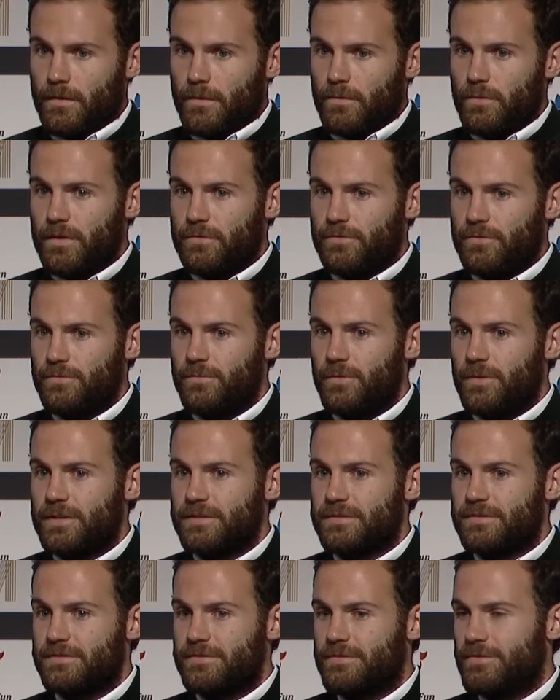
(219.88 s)
Well, football
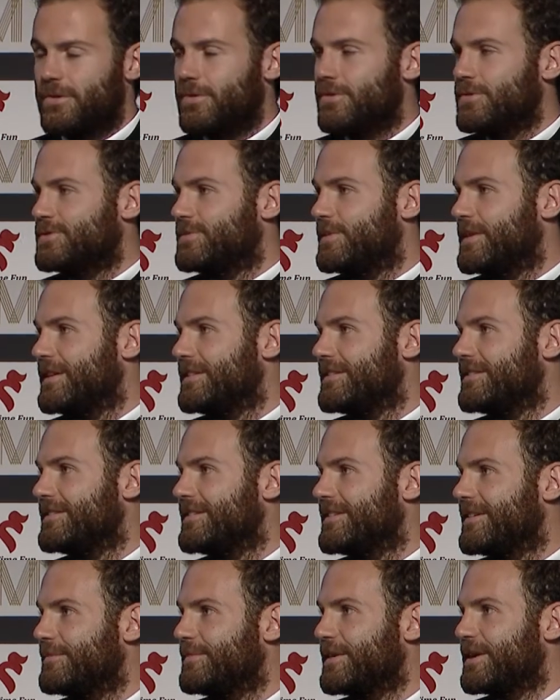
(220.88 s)
has always been
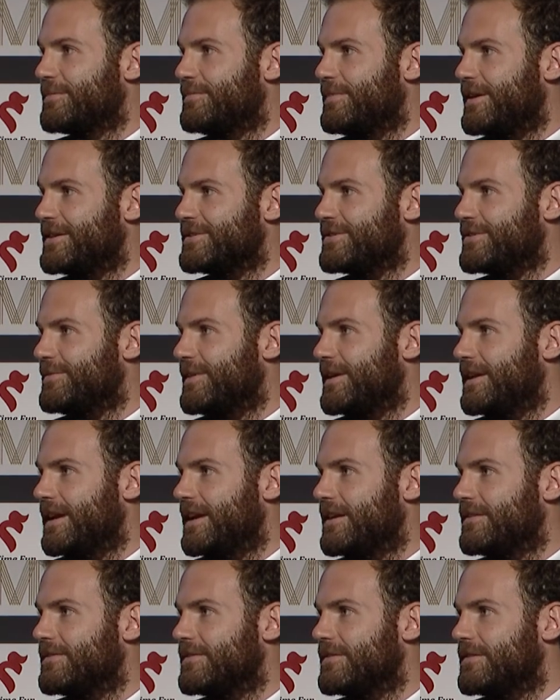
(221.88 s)
a big part of my
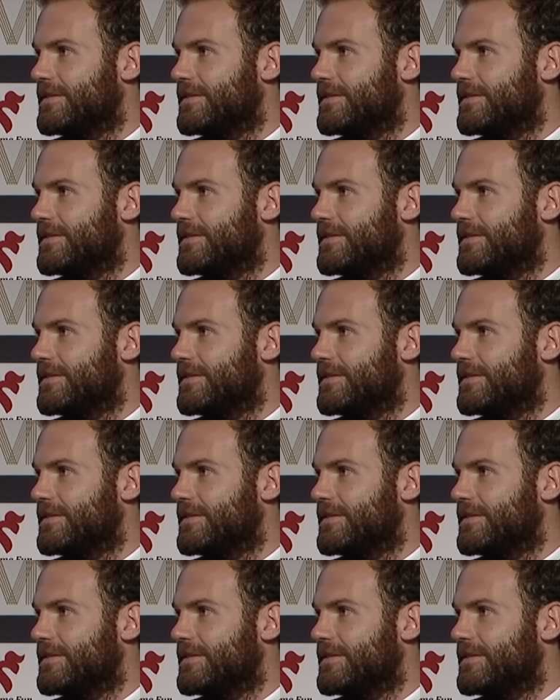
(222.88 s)
life,